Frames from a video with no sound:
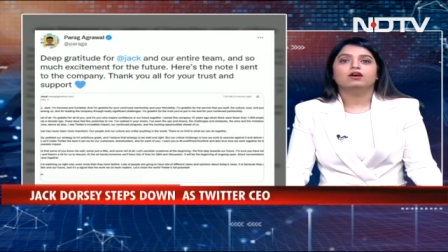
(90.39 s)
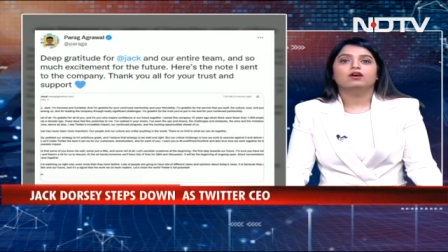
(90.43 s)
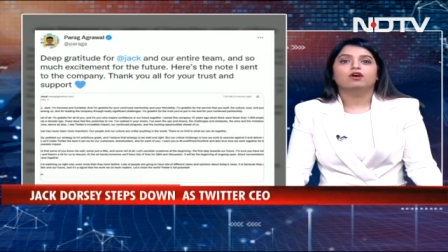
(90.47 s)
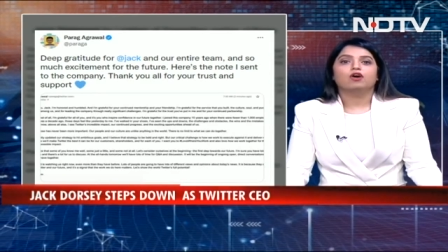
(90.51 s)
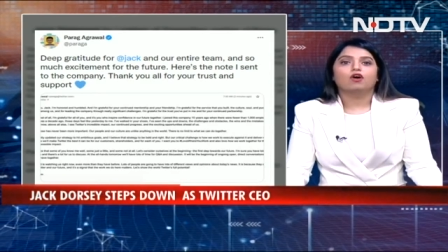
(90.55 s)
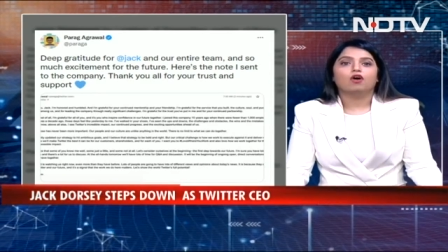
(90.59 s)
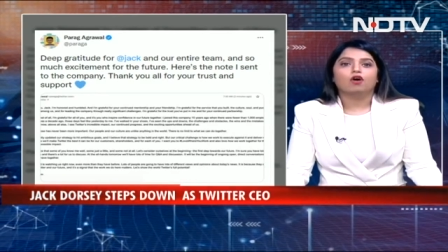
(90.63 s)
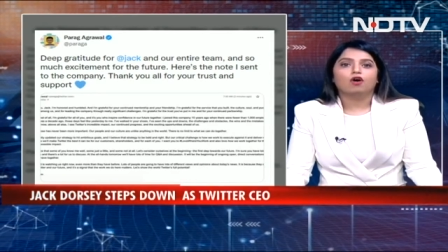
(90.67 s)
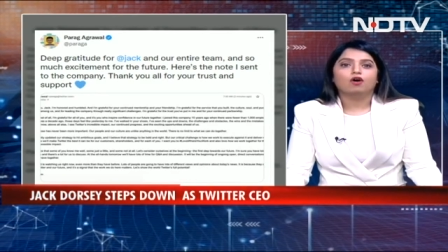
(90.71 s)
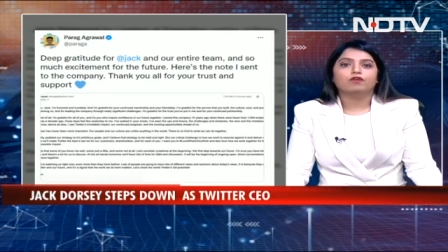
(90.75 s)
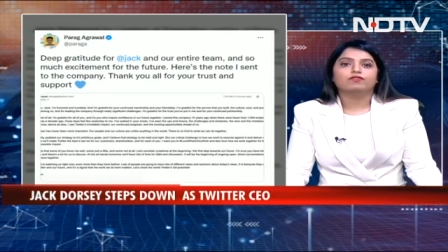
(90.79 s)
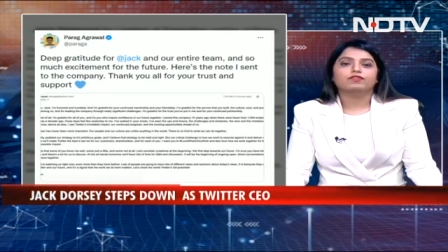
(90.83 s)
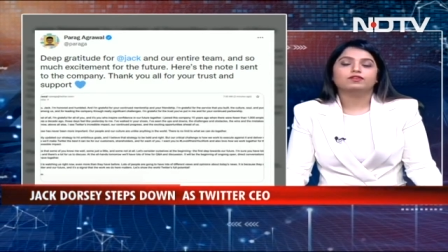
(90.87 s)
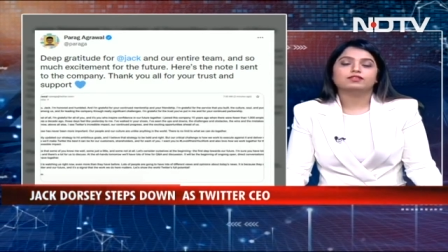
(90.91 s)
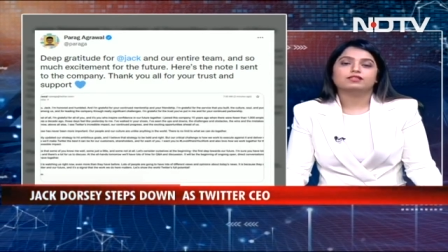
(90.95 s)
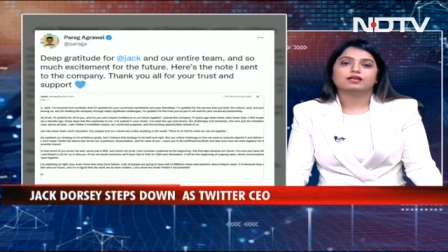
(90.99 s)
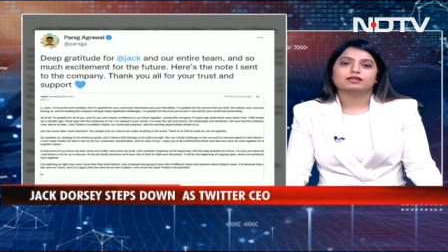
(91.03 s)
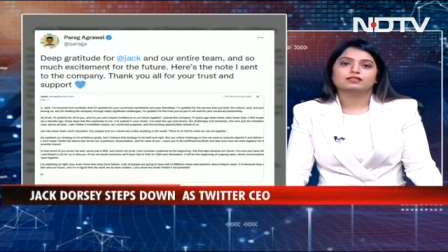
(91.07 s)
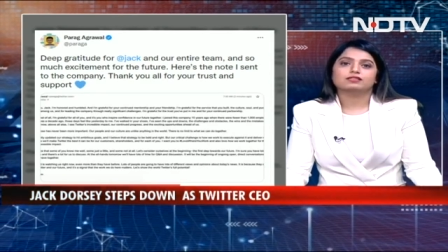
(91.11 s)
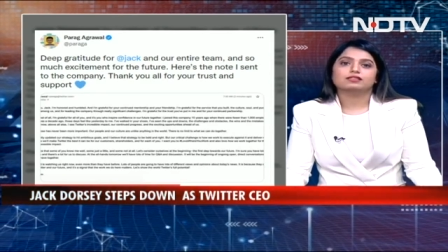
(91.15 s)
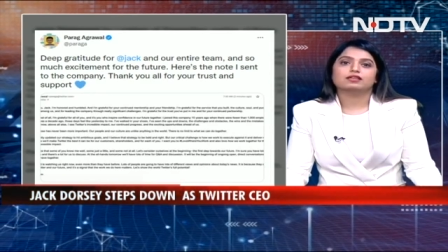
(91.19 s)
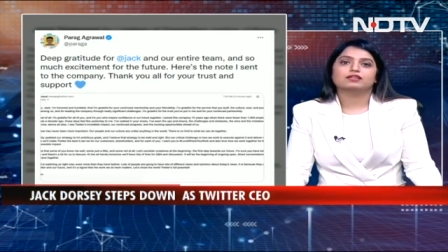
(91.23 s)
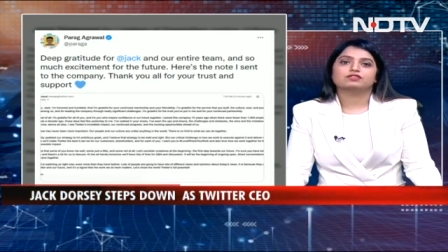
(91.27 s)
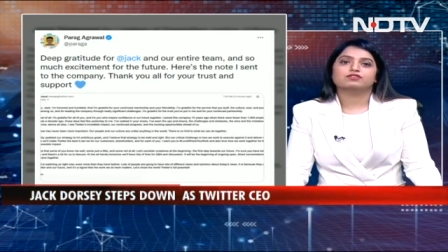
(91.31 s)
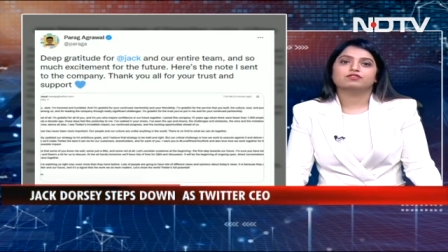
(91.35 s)
of the
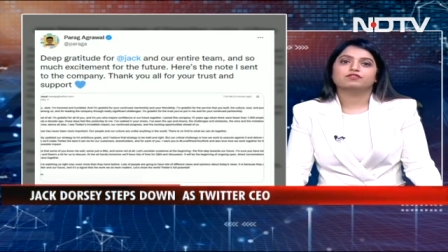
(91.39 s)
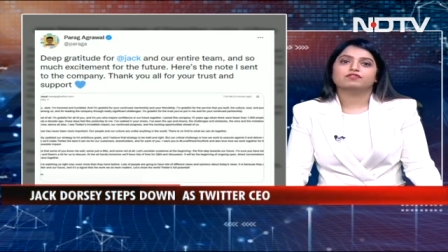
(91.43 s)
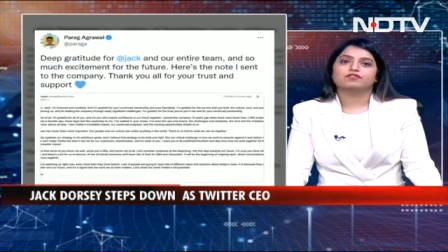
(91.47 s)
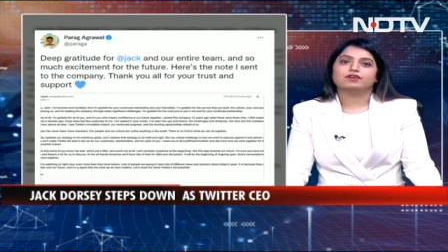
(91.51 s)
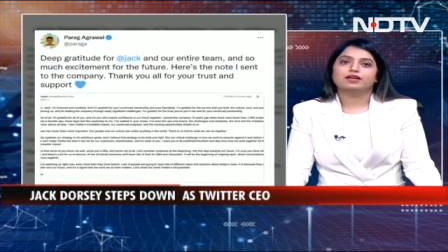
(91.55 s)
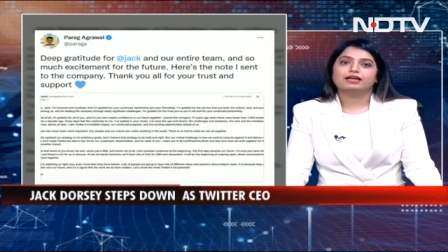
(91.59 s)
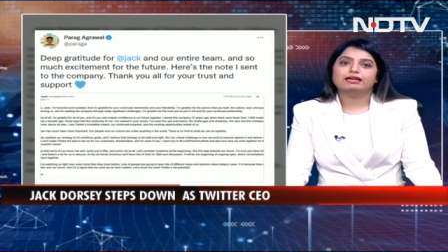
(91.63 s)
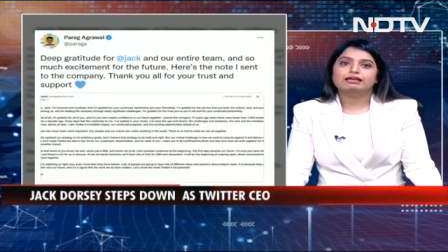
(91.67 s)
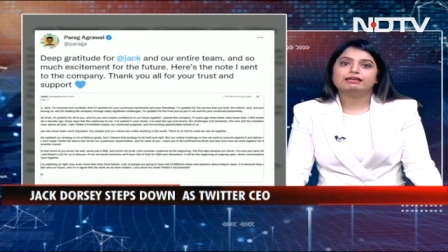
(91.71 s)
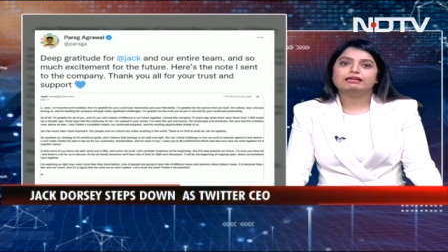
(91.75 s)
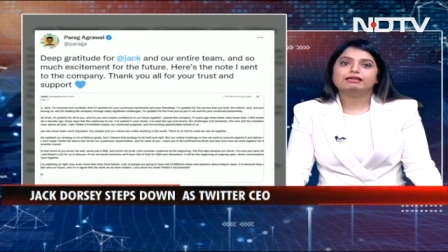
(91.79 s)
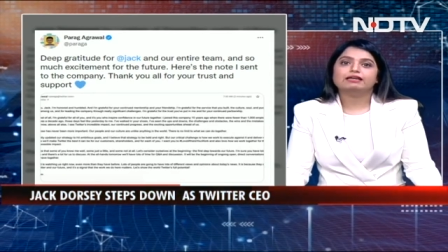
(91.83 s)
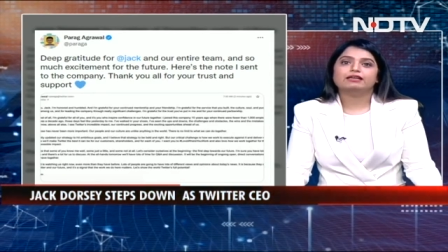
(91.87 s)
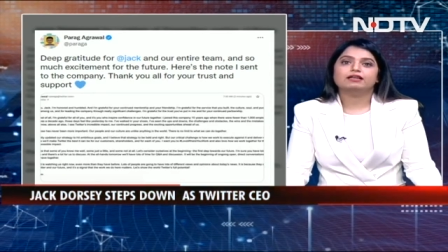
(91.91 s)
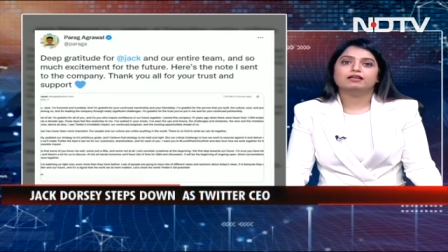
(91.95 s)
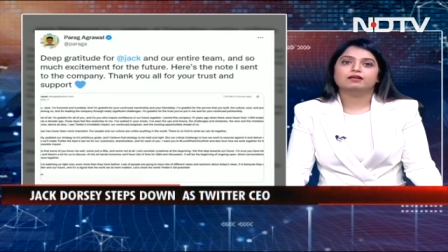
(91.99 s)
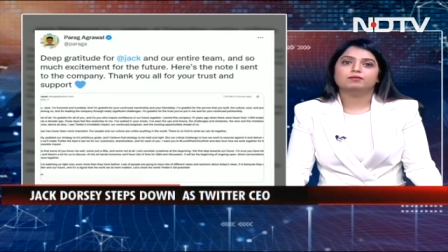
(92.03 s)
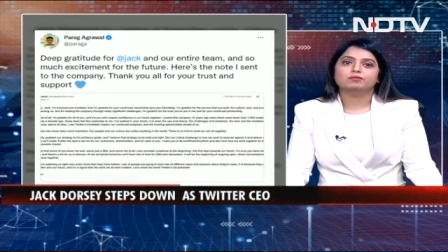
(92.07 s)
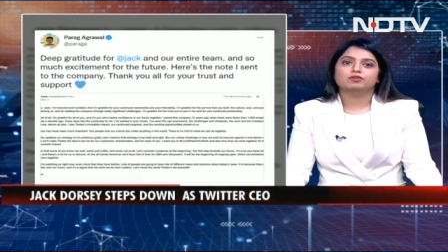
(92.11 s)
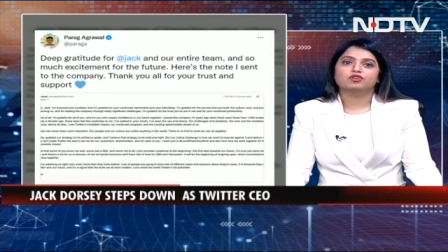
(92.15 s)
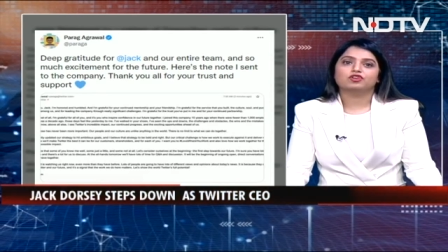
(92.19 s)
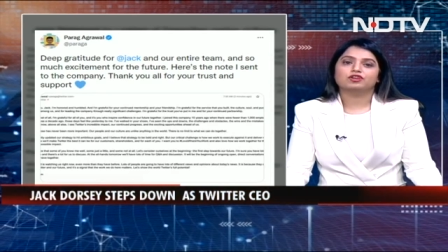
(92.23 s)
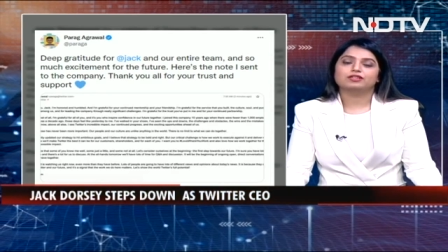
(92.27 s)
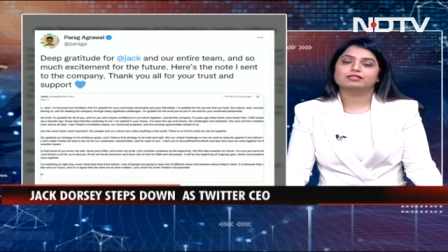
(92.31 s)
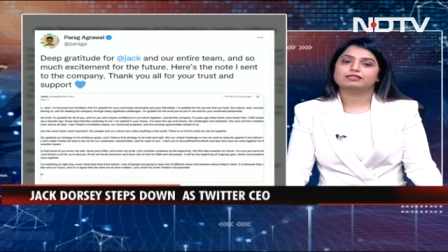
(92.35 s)
success of Indian
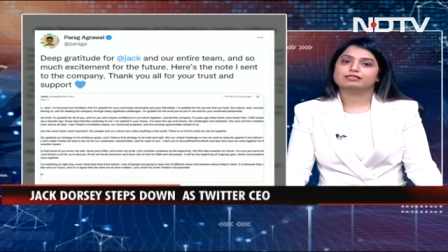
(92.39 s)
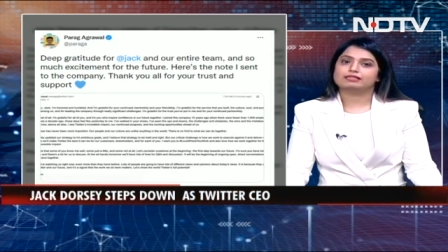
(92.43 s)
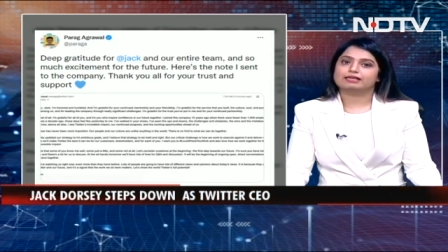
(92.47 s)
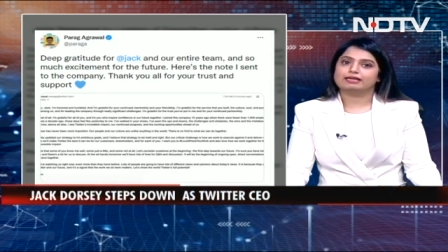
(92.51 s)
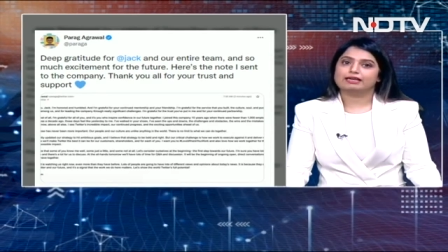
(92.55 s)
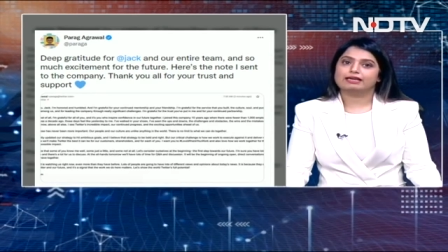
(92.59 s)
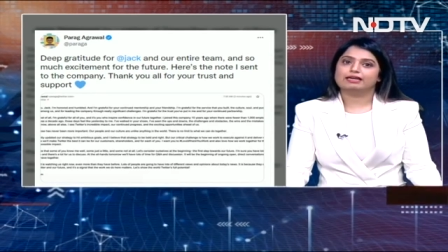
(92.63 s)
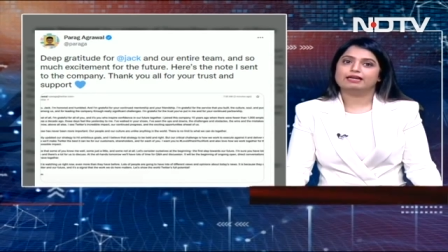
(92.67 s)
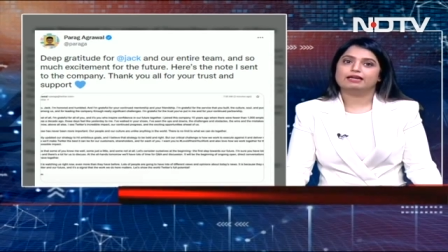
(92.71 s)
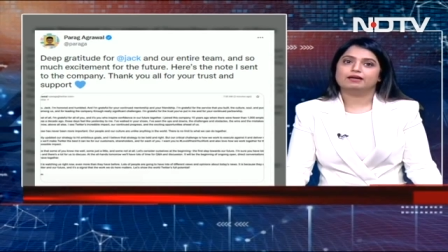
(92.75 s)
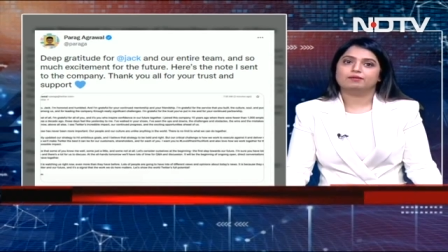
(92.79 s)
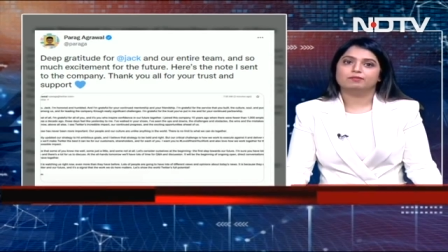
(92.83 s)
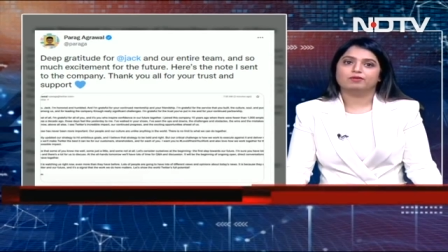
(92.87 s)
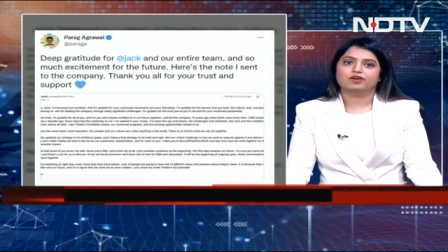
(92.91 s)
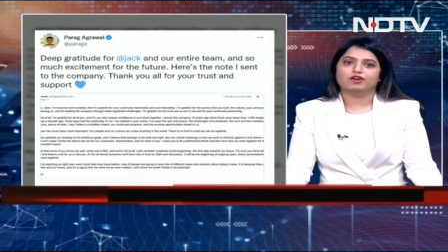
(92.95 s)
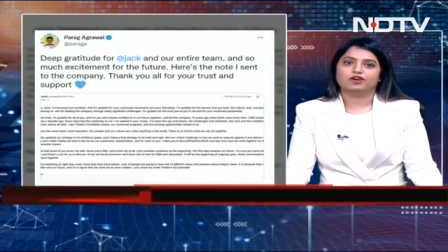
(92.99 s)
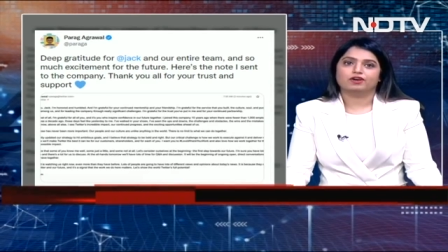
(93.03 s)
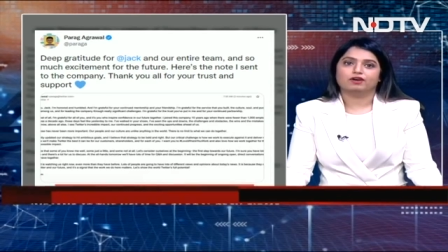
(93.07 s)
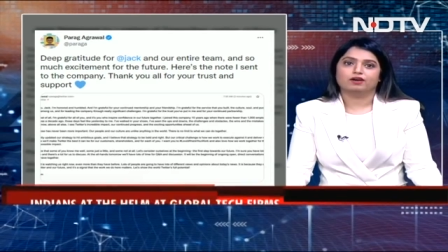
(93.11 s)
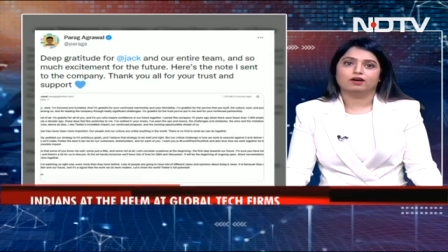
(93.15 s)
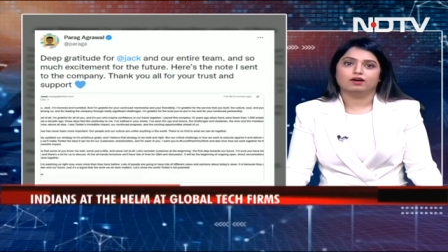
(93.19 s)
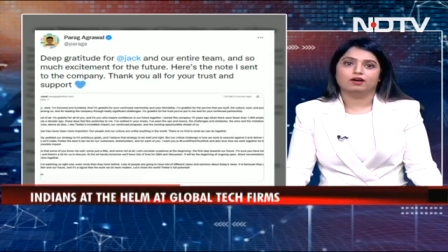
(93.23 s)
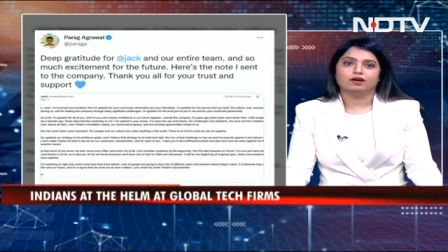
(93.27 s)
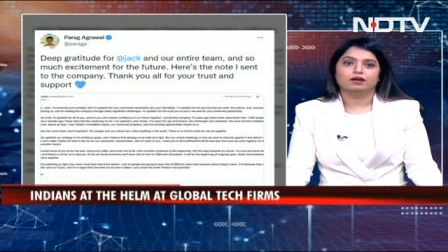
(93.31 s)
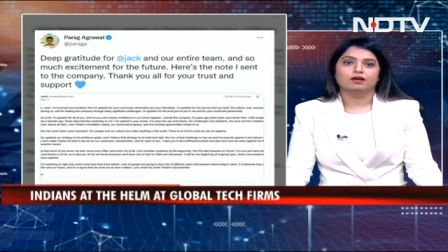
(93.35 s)
immigrants in
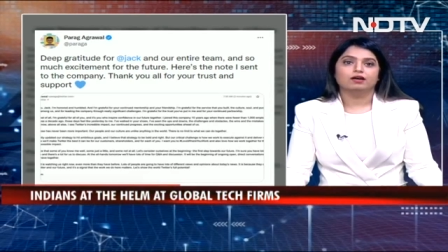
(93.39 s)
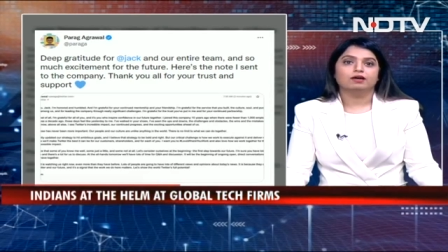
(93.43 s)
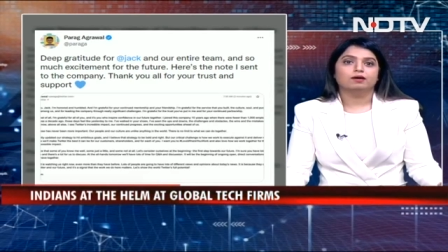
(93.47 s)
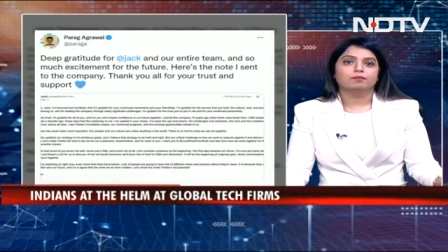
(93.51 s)
America.